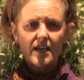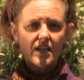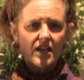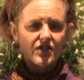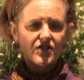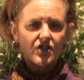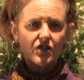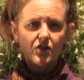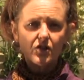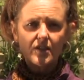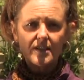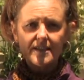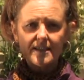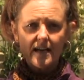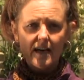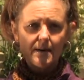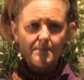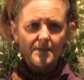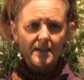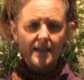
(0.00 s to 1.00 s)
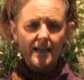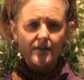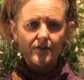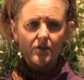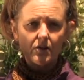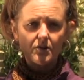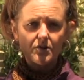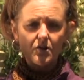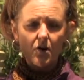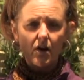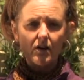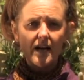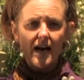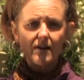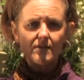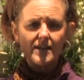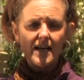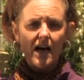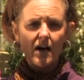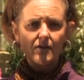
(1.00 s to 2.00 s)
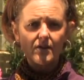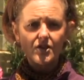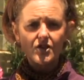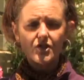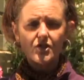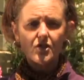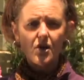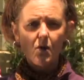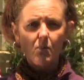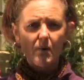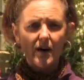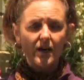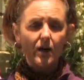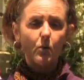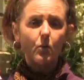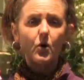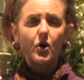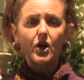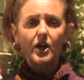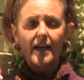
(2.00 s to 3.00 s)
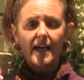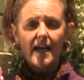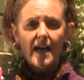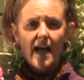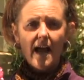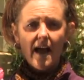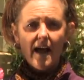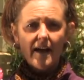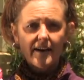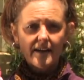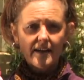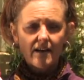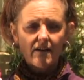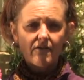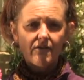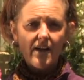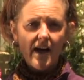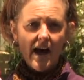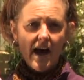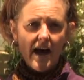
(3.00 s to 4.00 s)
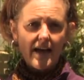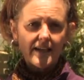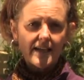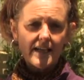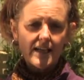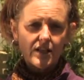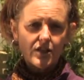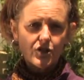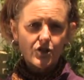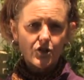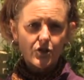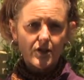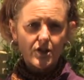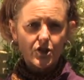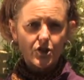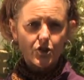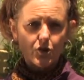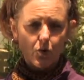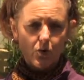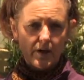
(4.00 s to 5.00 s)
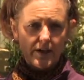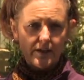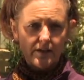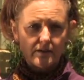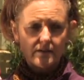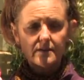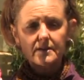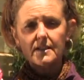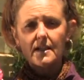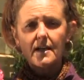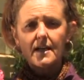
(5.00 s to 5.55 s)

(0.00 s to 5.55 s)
it's a good time to get those all out now because you don't want to work any of that into the soil.